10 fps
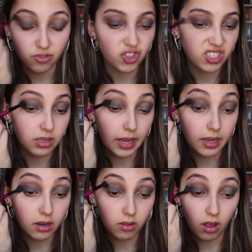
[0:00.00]
just
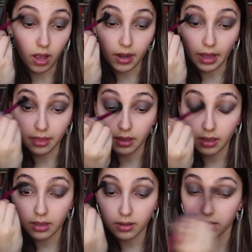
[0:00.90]
like it a lot. I
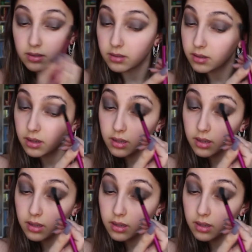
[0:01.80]
think it's